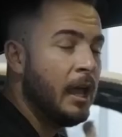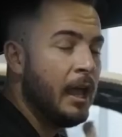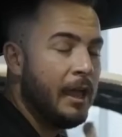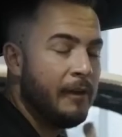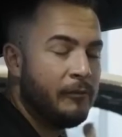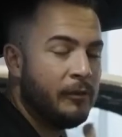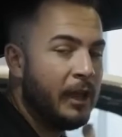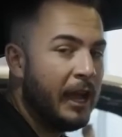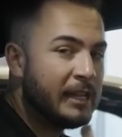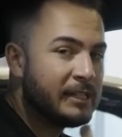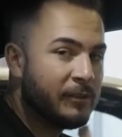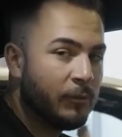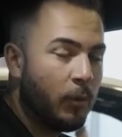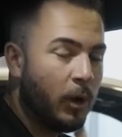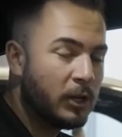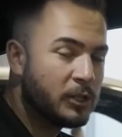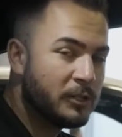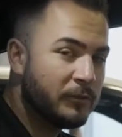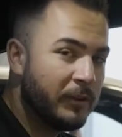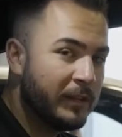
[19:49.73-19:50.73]
If you guys have
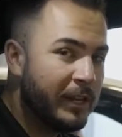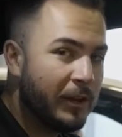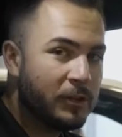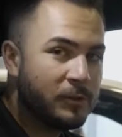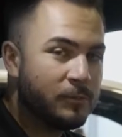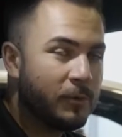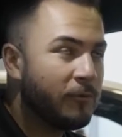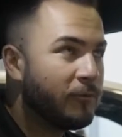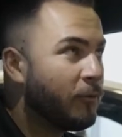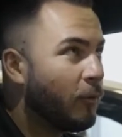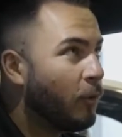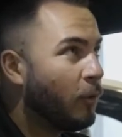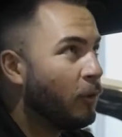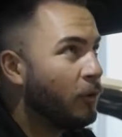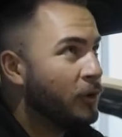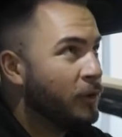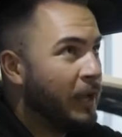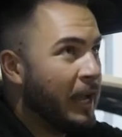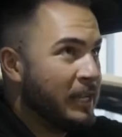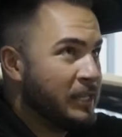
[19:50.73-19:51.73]
watched the videos
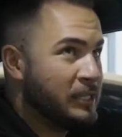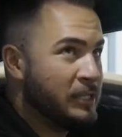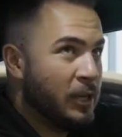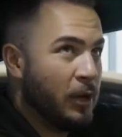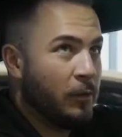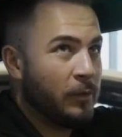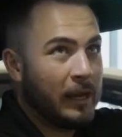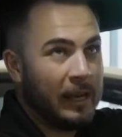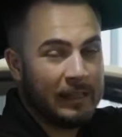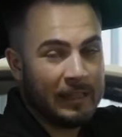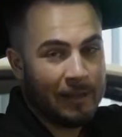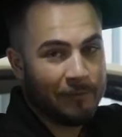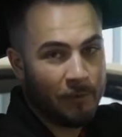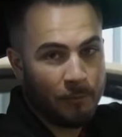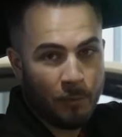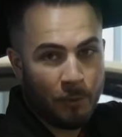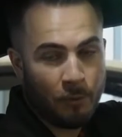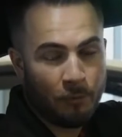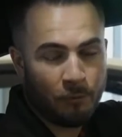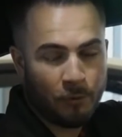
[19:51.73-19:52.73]
before, you guys know that I love a
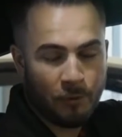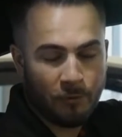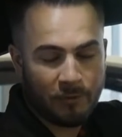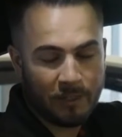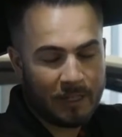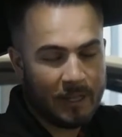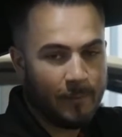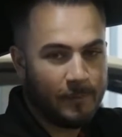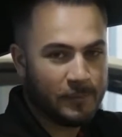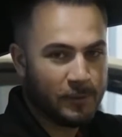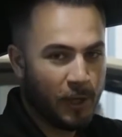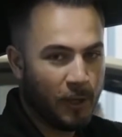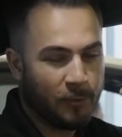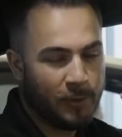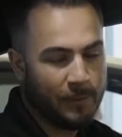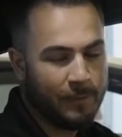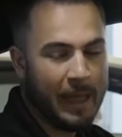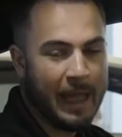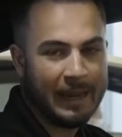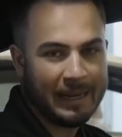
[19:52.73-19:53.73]
moonroof that comes all the
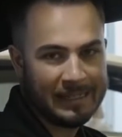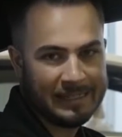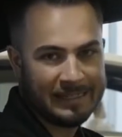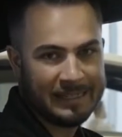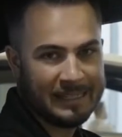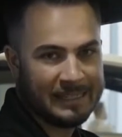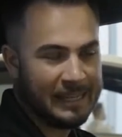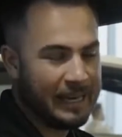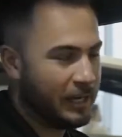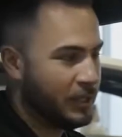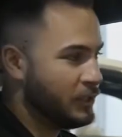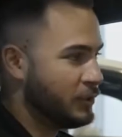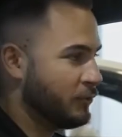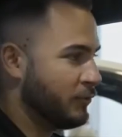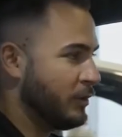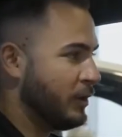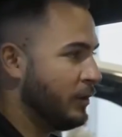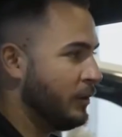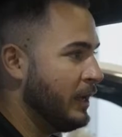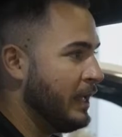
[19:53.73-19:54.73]
way back into the second
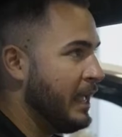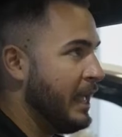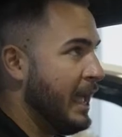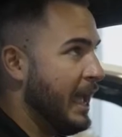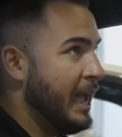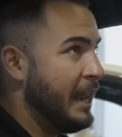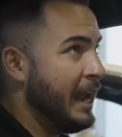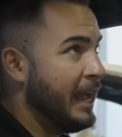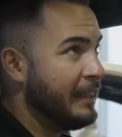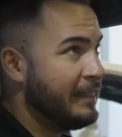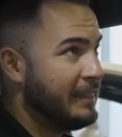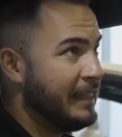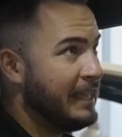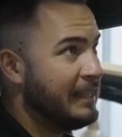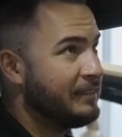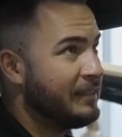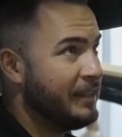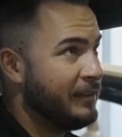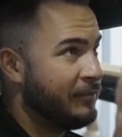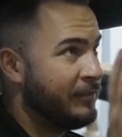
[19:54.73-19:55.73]
row. And I
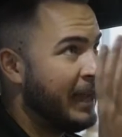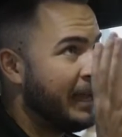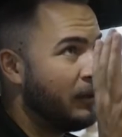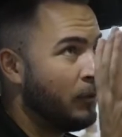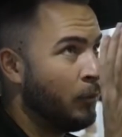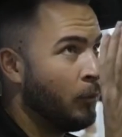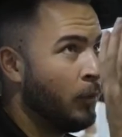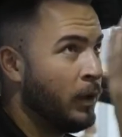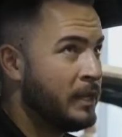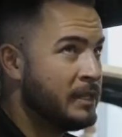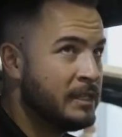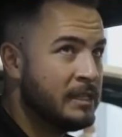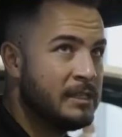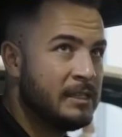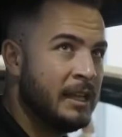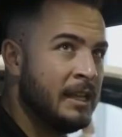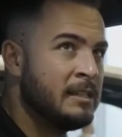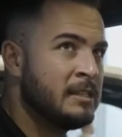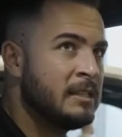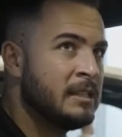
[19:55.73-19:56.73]
think that if that wasn't
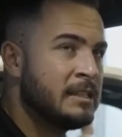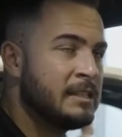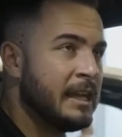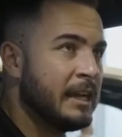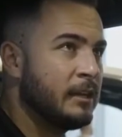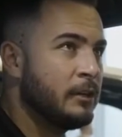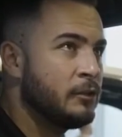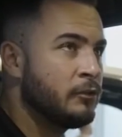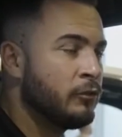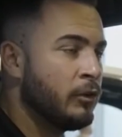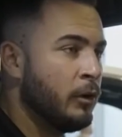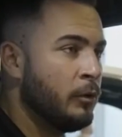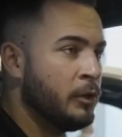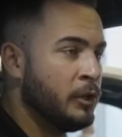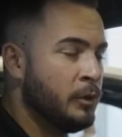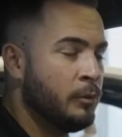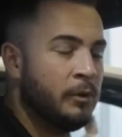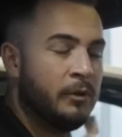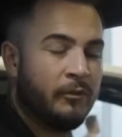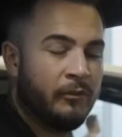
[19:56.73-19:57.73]
into the second row,
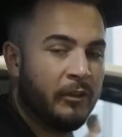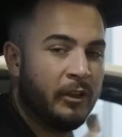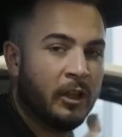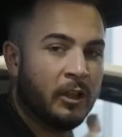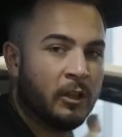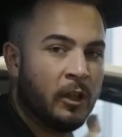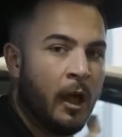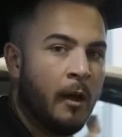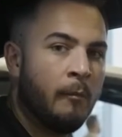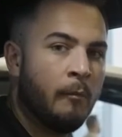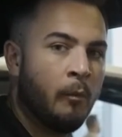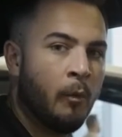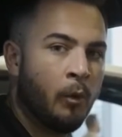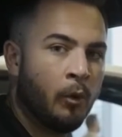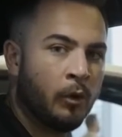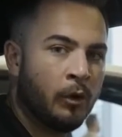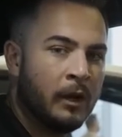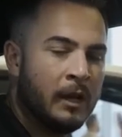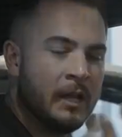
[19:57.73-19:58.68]
you would feel a lot more